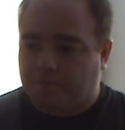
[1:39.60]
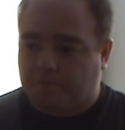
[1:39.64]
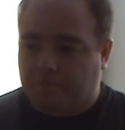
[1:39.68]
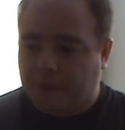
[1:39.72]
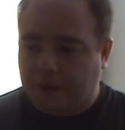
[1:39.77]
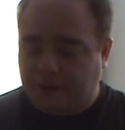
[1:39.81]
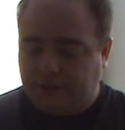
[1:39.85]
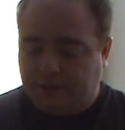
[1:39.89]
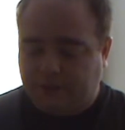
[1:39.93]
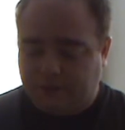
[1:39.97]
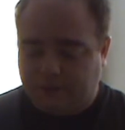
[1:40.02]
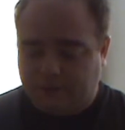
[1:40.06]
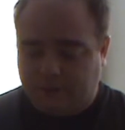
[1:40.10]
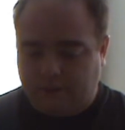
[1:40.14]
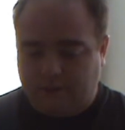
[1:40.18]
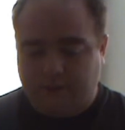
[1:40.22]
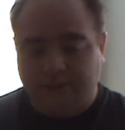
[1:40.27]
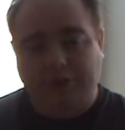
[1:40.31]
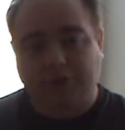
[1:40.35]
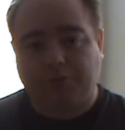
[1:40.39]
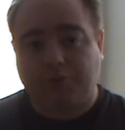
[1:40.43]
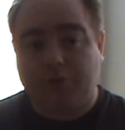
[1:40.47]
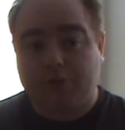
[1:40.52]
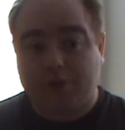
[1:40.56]
Basically,
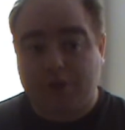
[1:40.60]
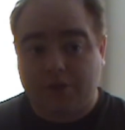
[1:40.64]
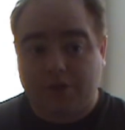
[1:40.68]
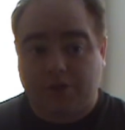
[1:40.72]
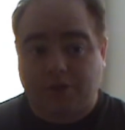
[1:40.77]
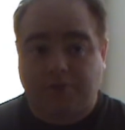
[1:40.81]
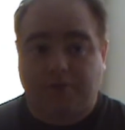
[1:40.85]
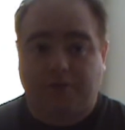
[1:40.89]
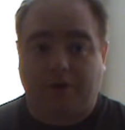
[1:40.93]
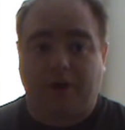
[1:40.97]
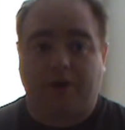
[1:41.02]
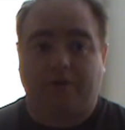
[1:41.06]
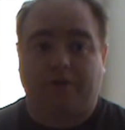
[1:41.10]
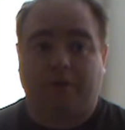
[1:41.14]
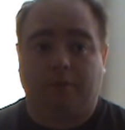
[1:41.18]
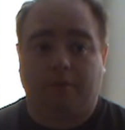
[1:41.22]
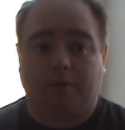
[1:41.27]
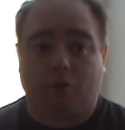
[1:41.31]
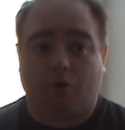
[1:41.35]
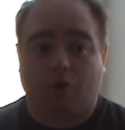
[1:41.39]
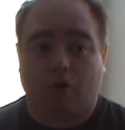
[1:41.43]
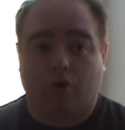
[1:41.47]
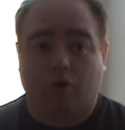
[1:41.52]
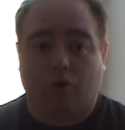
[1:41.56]
this one is
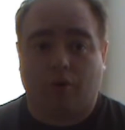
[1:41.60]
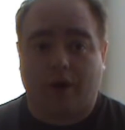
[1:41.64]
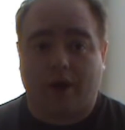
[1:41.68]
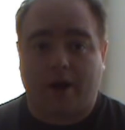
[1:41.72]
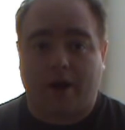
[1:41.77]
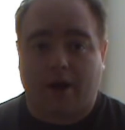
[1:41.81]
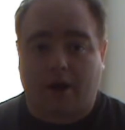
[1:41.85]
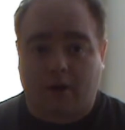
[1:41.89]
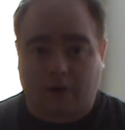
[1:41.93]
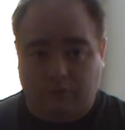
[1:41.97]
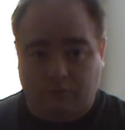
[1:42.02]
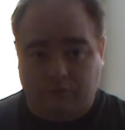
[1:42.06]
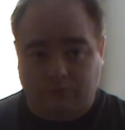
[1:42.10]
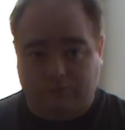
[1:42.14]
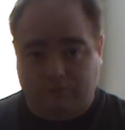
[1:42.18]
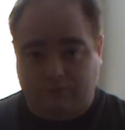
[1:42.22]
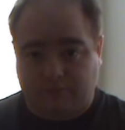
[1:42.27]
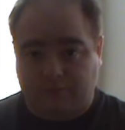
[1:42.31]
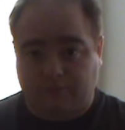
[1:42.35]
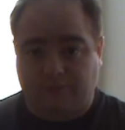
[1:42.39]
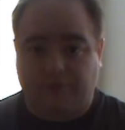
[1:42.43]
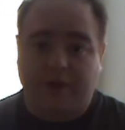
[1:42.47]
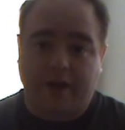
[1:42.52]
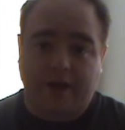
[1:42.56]
evolving more around
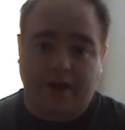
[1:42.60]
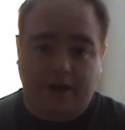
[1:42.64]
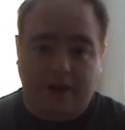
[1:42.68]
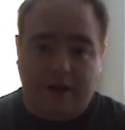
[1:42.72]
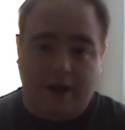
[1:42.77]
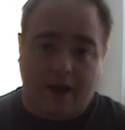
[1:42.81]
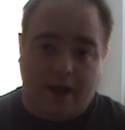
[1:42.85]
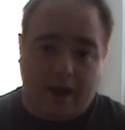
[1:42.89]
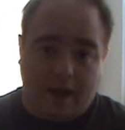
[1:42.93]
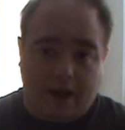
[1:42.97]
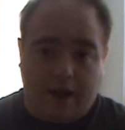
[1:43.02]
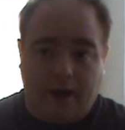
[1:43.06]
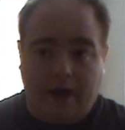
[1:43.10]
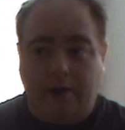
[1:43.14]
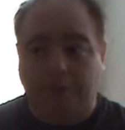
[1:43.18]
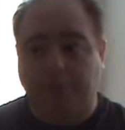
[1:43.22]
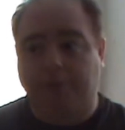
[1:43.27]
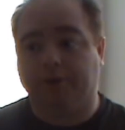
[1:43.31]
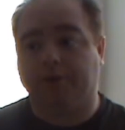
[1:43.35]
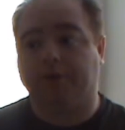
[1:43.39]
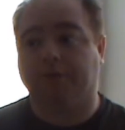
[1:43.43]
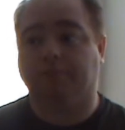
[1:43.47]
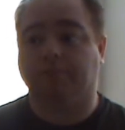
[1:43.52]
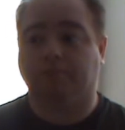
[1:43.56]

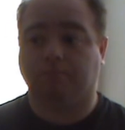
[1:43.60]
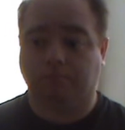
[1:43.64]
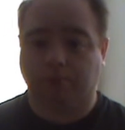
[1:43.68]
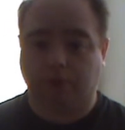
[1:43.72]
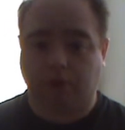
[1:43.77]
Vietnam and,